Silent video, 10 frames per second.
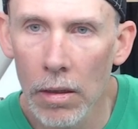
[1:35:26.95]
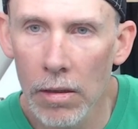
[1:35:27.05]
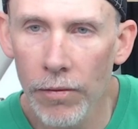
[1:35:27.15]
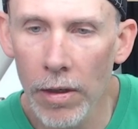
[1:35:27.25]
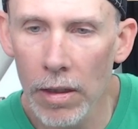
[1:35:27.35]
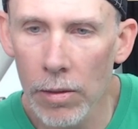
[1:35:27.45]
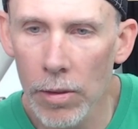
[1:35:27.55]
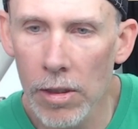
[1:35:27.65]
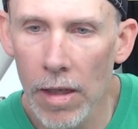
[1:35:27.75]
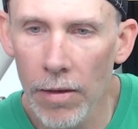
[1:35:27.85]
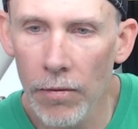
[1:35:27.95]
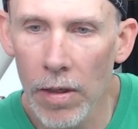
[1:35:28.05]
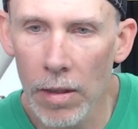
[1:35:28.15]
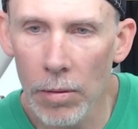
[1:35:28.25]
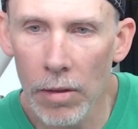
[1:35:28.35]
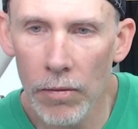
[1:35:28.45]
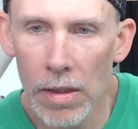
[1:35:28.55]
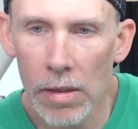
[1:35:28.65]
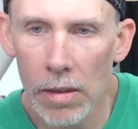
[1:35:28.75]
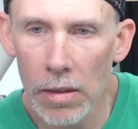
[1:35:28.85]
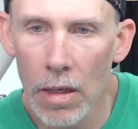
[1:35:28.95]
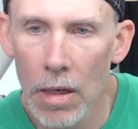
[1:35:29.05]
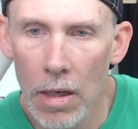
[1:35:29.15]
it's funny because we just had a Vinny, but Vincent,